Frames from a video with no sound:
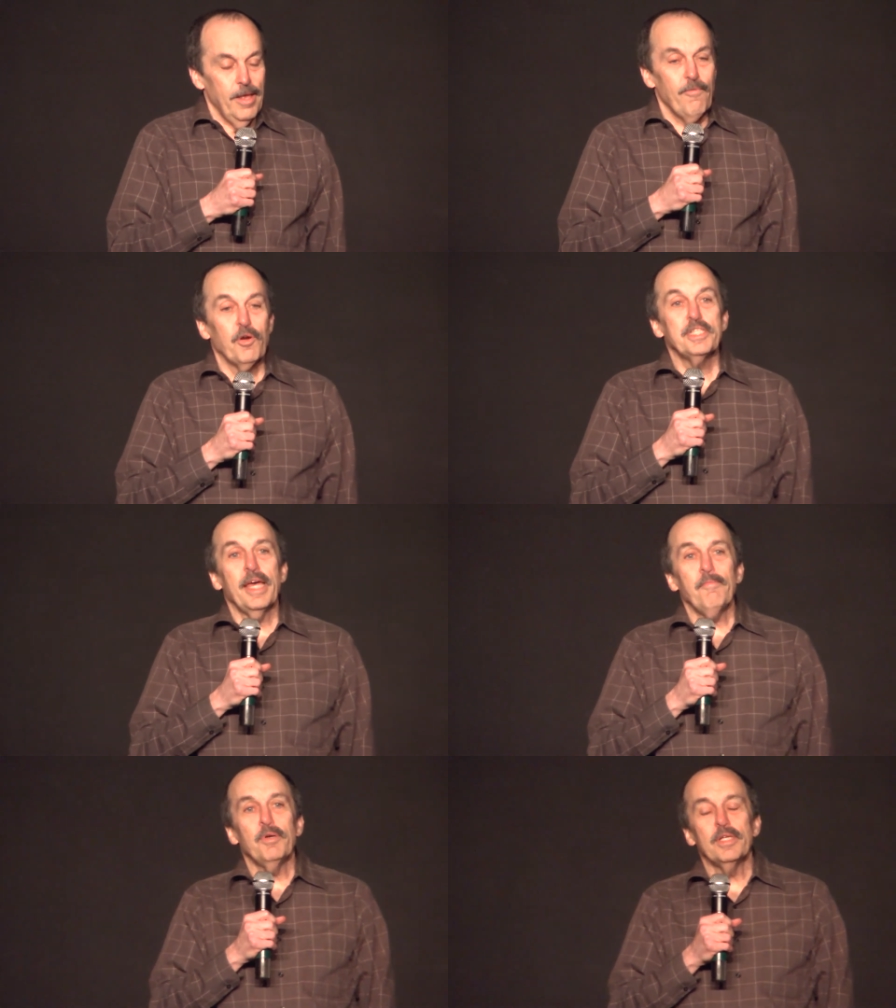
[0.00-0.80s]
For
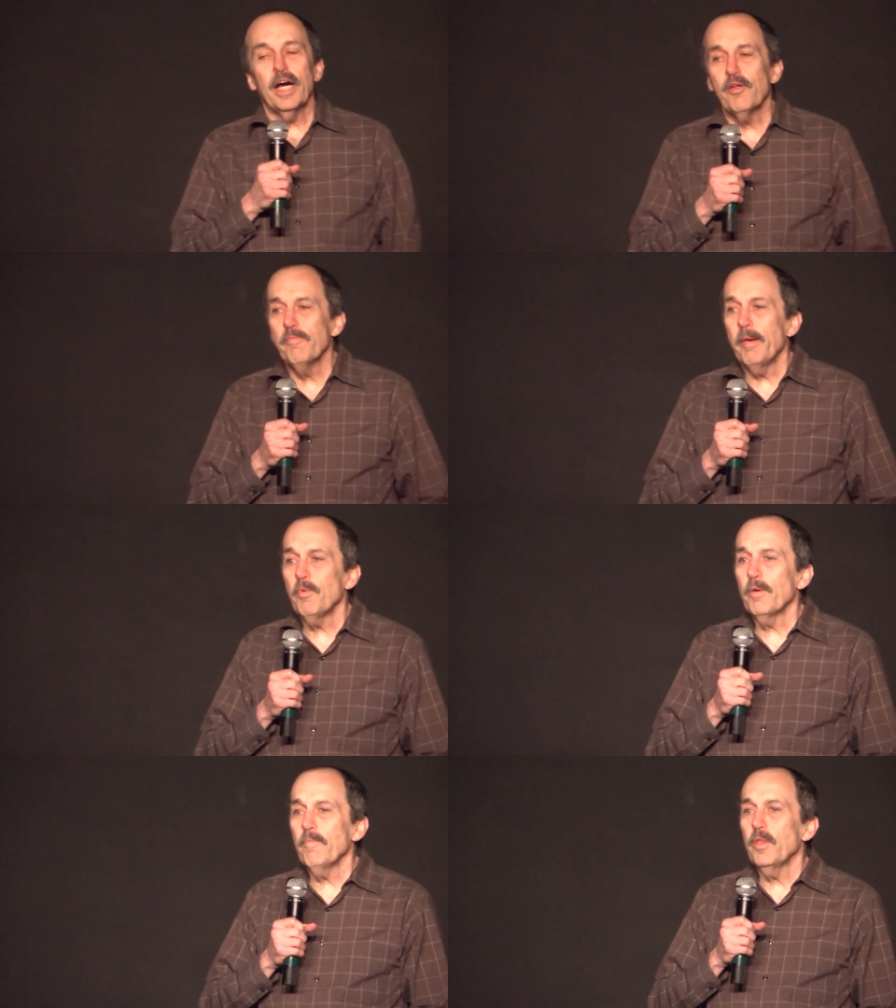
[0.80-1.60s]
example, I
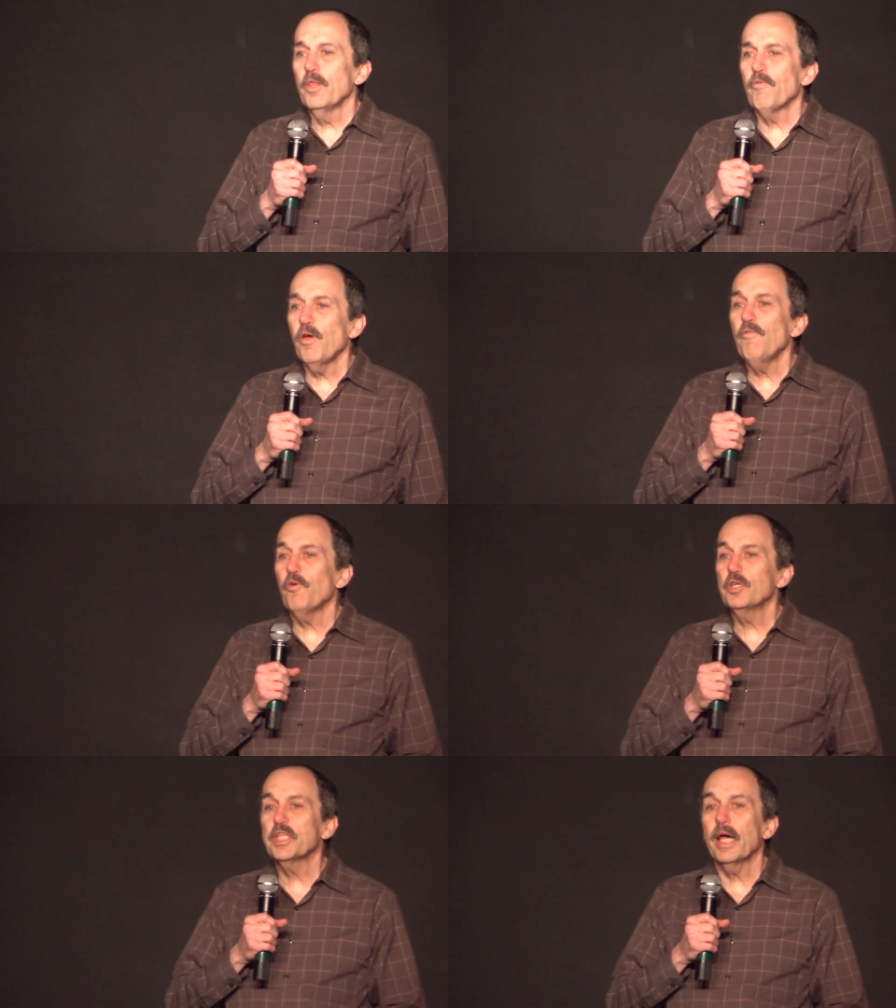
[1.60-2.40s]
remember the very
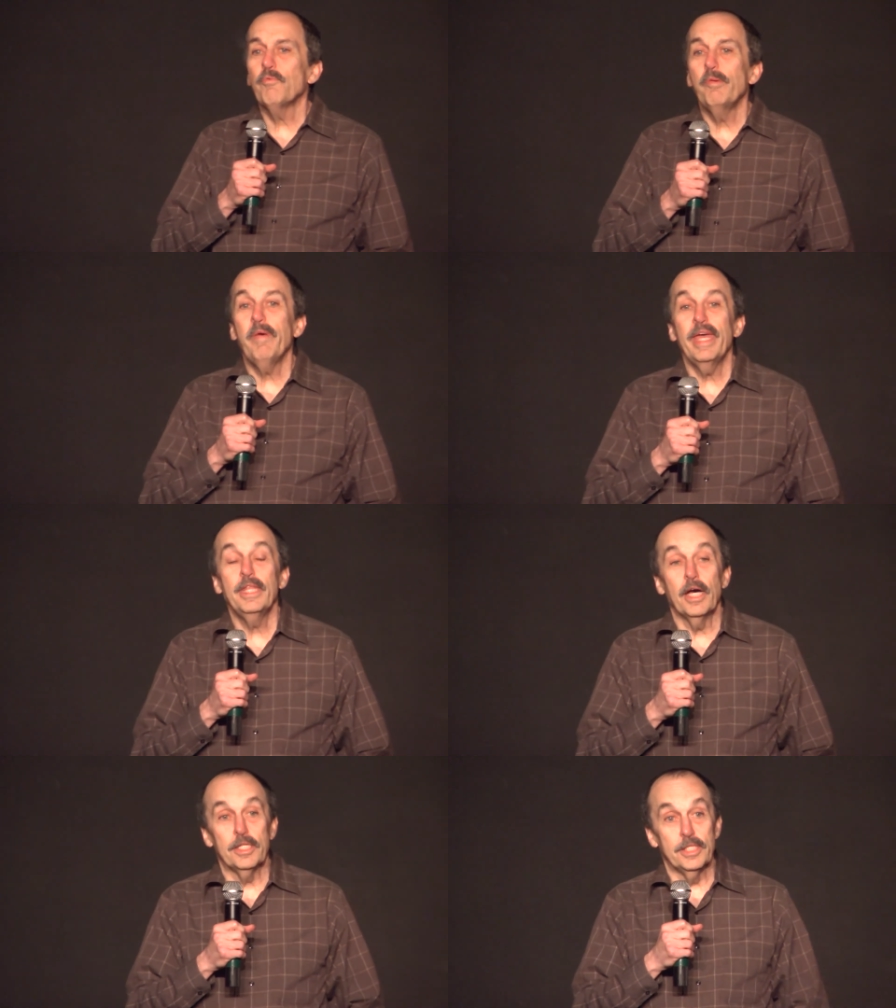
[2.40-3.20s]
first time we
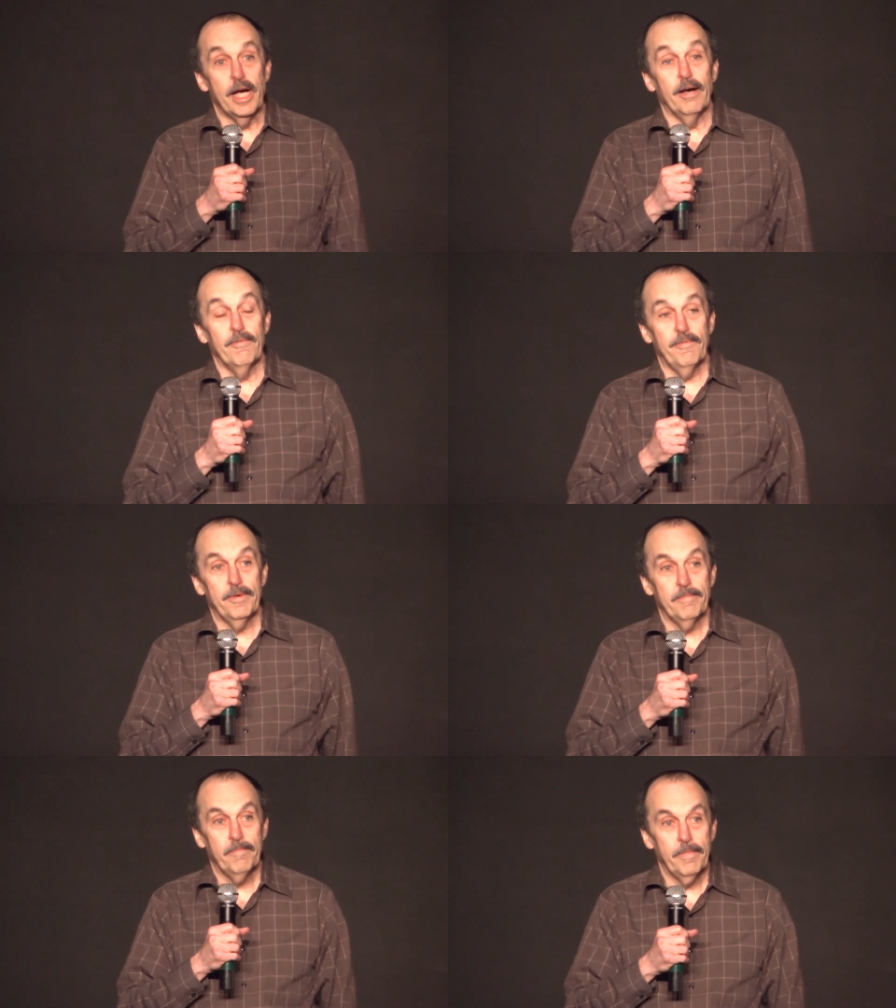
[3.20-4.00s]
made
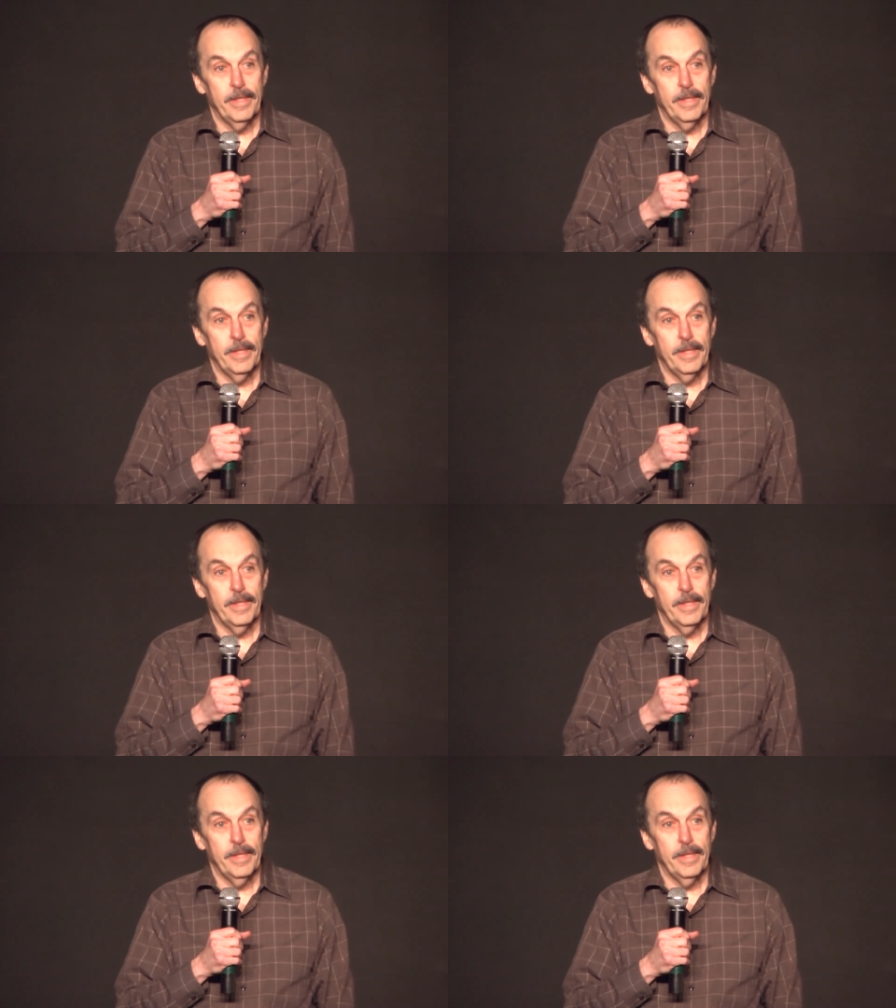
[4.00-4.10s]
love,